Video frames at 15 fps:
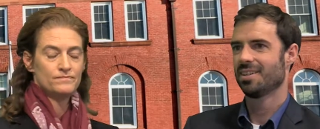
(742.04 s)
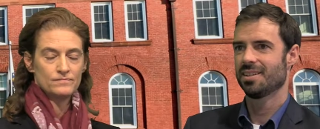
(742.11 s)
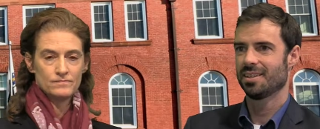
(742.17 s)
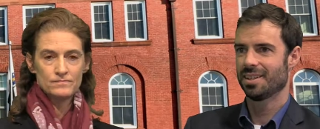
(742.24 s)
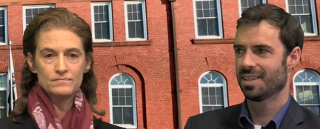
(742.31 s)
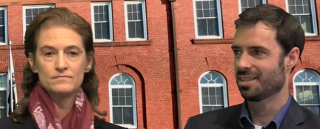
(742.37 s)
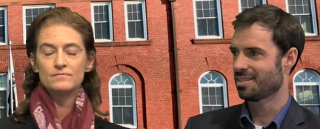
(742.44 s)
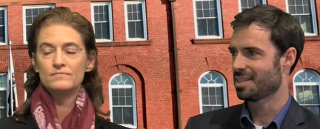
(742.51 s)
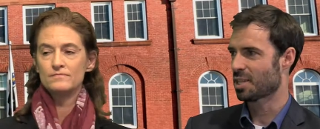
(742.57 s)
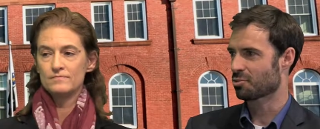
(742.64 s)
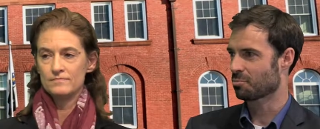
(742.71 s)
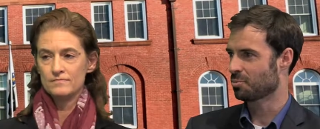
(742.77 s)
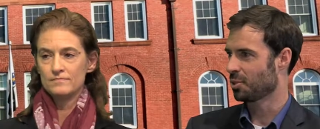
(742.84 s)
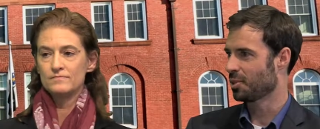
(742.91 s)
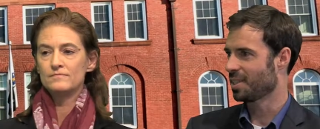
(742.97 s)
Speaker 1: in its
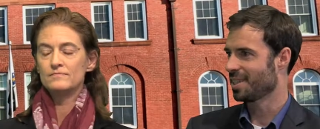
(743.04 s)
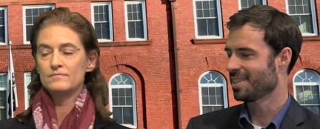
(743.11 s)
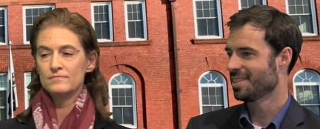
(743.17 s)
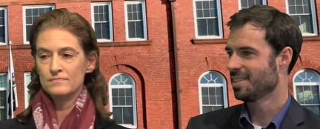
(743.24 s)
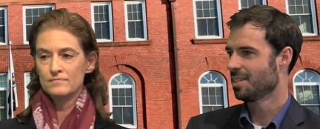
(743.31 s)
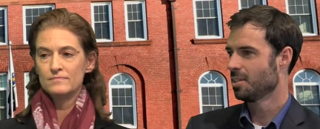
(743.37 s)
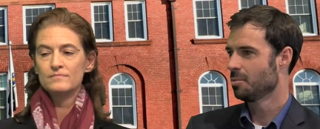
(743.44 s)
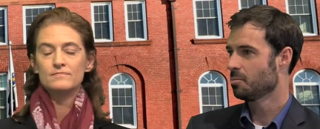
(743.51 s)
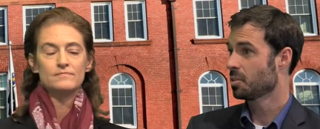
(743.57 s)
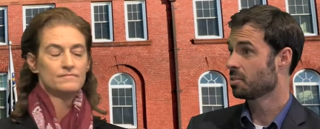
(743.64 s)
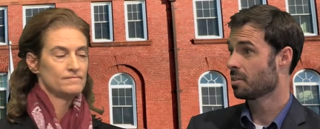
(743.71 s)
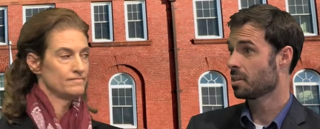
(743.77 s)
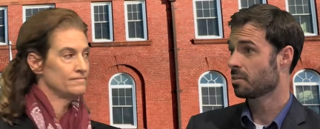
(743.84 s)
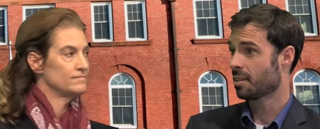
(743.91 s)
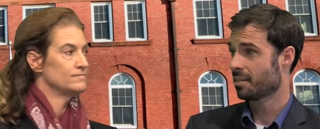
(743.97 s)
natural beauty. But
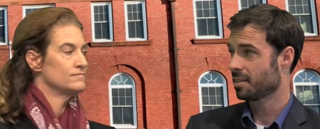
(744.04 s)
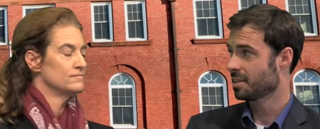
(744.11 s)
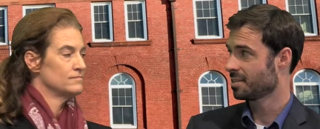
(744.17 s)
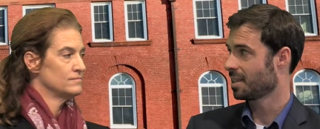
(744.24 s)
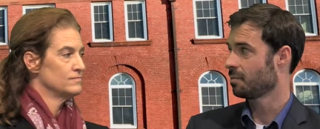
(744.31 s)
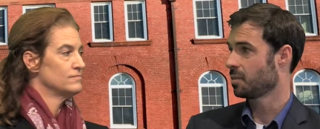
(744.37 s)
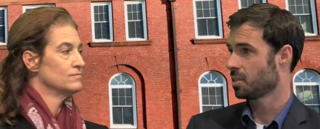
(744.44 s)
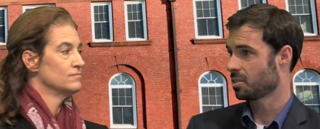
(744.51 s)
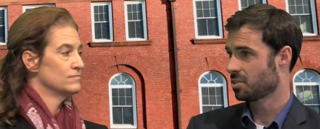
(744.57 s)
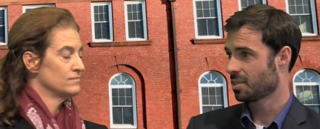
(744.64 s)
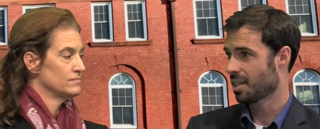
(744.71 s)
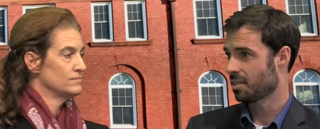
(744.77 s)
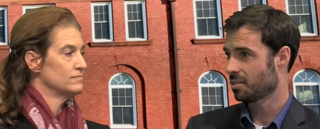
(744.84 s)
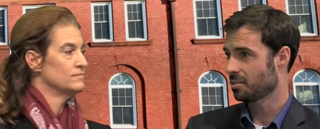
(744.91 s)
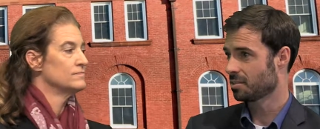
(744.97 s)
there are other areas like village
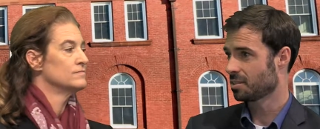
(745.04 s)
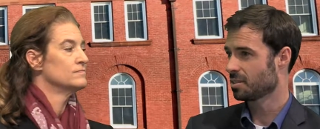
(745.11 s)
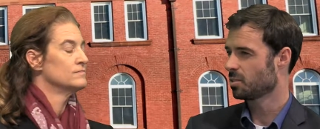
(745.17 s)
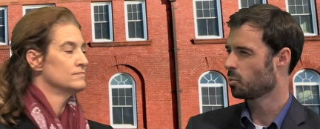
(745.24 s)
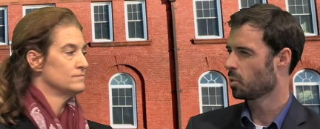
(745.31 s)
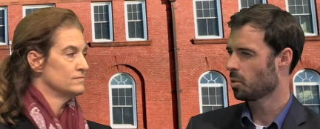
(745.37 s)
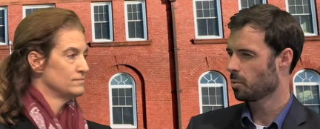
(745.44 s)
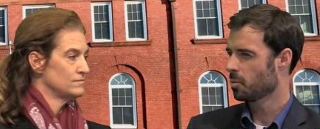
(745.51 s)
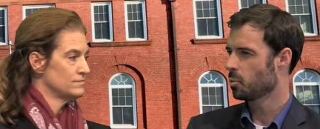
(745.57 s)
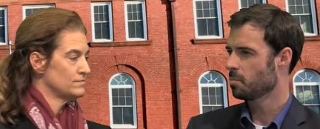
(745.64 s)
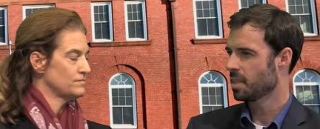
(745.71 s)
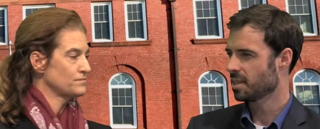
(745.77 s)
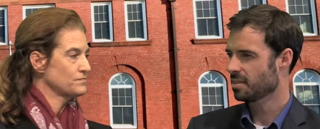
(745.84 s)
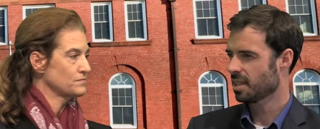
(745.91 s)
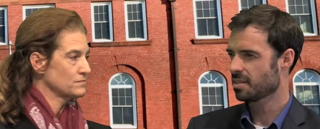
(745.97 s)
centers where it would
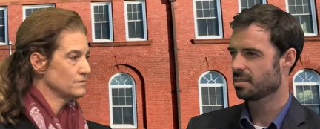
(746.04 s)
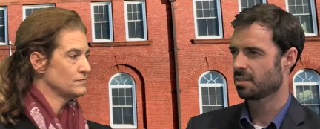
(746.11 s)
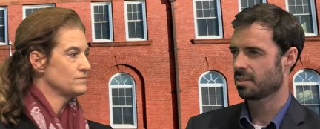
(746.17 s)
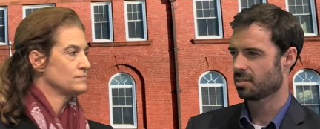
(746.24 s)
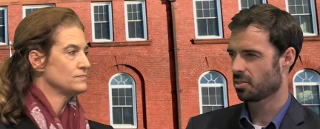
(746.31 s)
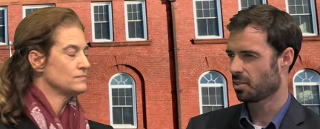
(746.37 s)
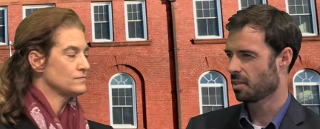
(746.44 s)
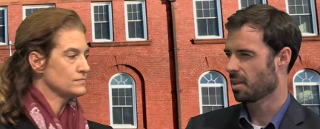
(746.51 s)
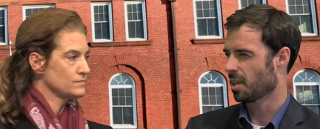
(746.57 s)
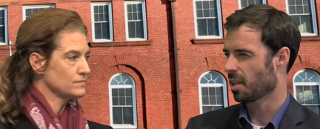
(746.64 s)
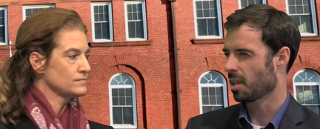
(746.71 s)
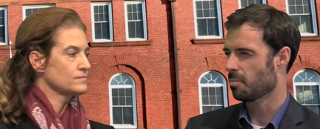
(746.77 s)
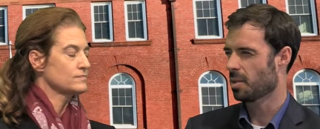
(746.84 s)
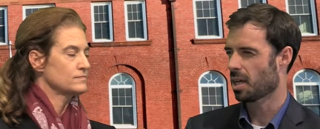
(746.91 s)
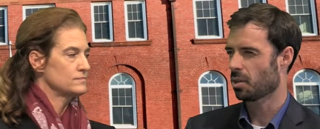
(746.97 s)
make sense to start
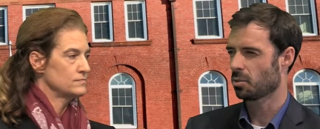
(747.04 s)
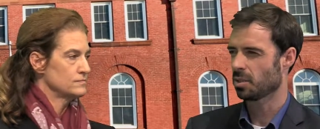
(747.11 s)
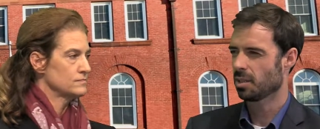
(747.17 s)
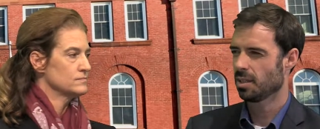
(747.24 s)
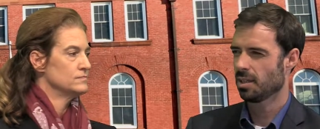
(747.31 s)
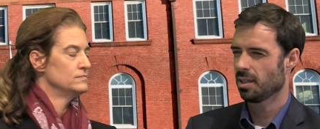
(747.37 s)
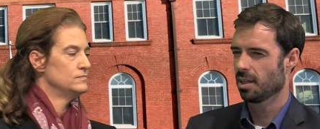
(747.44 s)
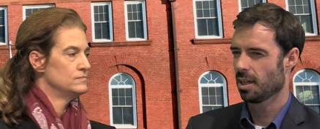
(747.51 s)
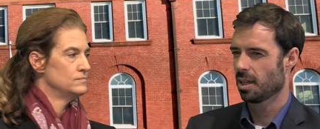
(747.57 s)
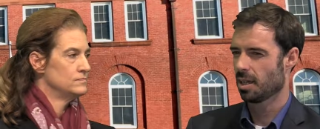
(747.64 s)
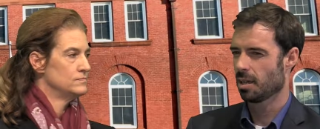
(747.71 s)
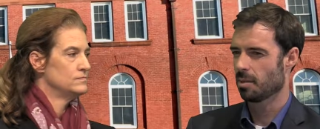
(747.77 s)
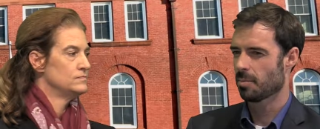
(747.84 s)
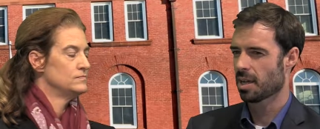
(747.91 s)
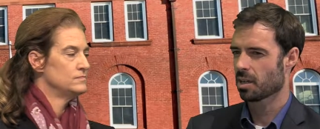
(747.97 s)
thinking about
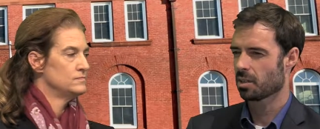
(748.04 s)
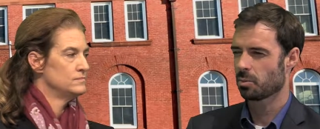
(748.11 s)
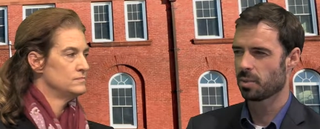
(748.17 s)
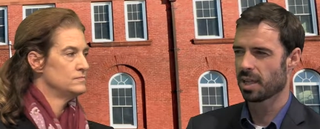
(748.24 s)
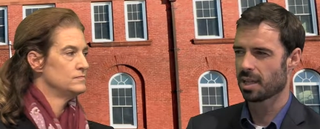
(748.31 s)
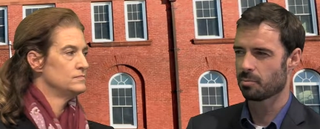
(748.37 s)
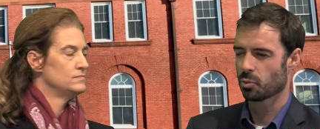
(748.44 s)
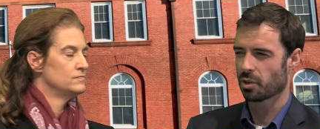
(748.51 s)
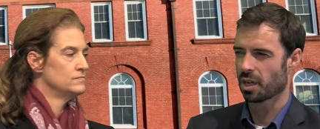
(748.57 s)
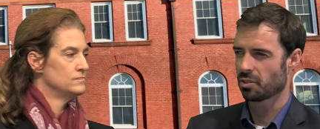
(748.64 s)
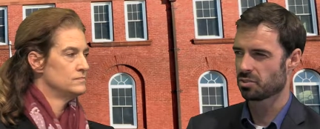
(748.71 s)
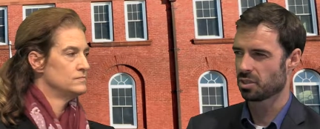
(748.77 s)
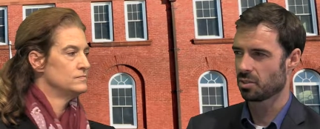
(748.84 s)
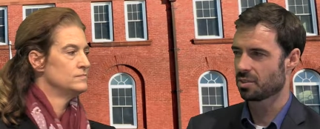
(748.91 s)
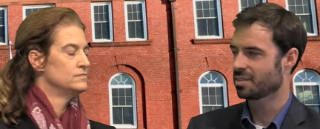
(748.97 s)
um, how can we add more
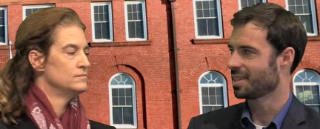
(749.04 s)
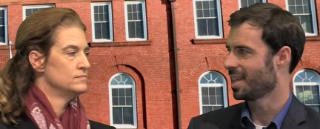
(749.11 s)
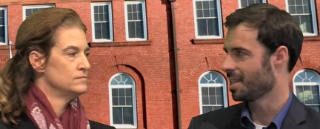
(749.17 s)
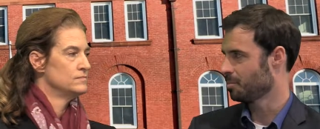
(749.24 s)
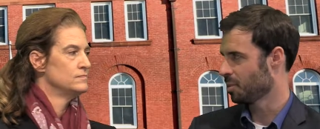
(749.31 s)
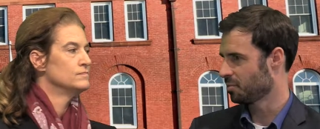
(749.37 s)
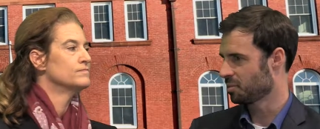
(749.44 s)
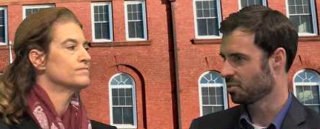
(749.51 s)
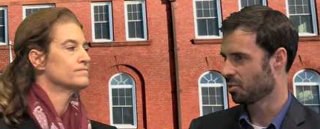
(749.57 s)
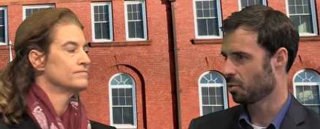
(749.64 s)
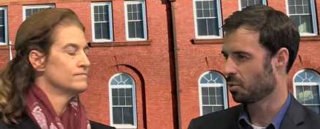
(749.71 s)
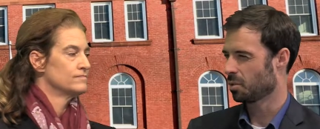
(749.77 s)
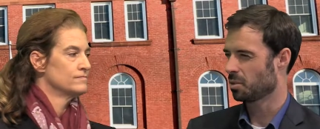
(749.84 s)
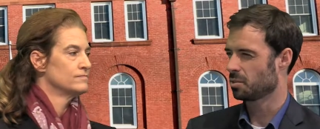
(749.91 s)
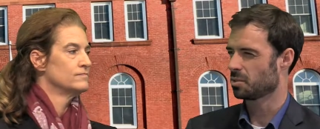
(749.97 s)
housing units again above
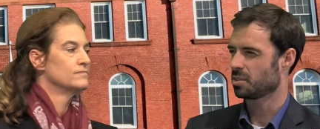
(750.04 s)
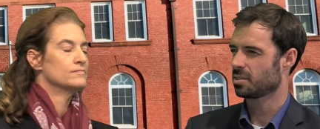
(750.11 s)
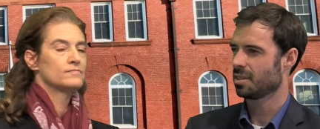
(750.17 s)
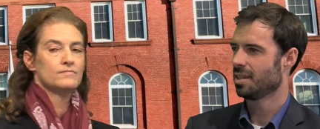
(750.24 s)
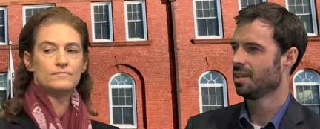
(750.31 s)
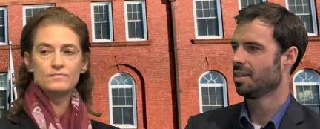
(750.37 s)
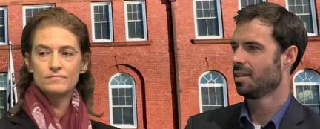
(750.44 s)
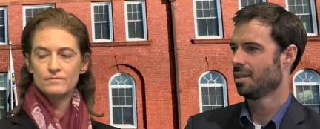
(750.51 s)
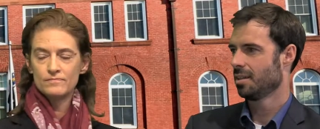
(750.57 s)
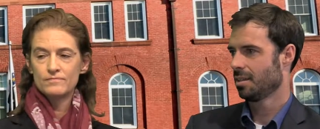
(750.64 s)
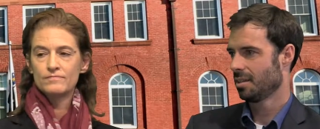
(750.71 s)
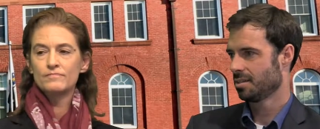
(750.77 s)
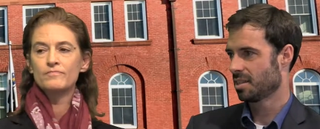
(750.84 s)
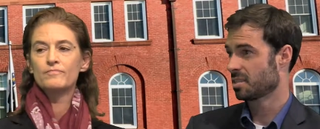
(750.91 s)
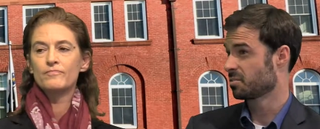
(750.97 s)
stores, right.
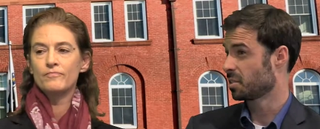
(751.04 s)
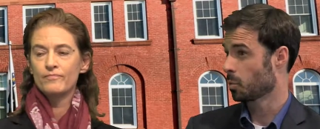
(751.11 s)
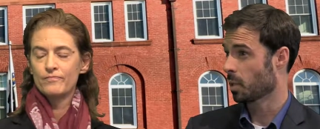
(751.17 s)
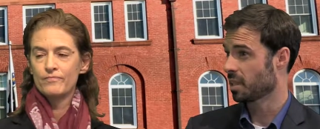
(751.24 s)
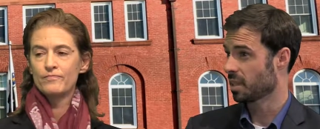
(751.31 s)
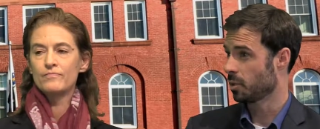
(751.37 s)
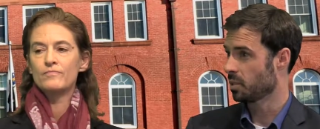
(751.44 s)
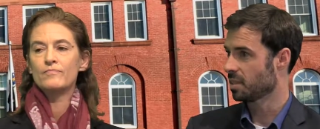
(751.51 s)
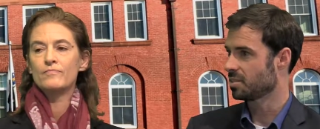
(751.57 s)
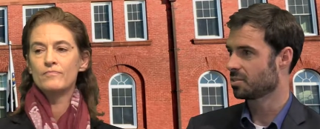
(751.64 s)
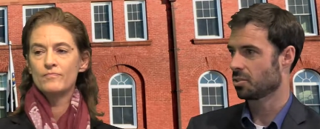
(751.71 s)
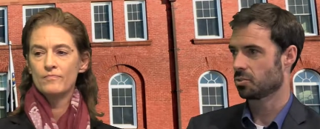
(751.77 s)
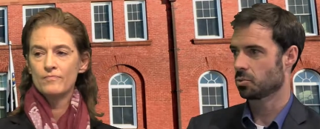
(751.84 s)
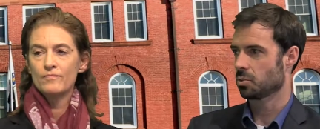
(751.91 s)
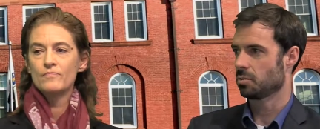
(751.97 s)
accessory dwelling units,
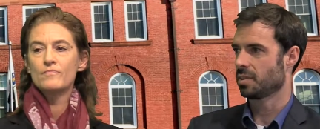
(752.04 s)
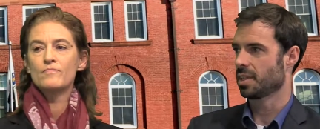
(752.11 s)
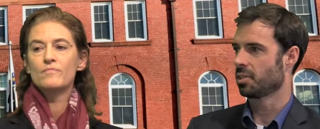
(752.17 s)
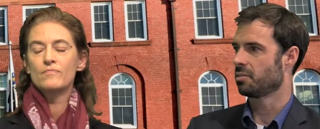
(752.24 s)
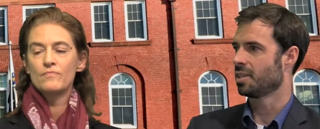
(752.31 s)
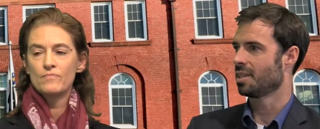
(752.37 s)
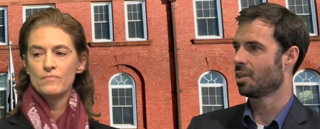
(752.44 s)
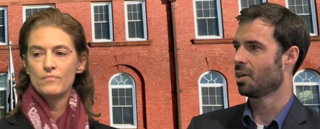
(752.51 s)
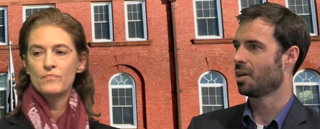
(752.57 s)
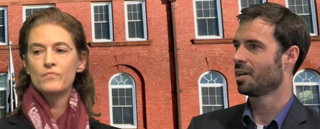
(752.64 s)
so sort of like your in-law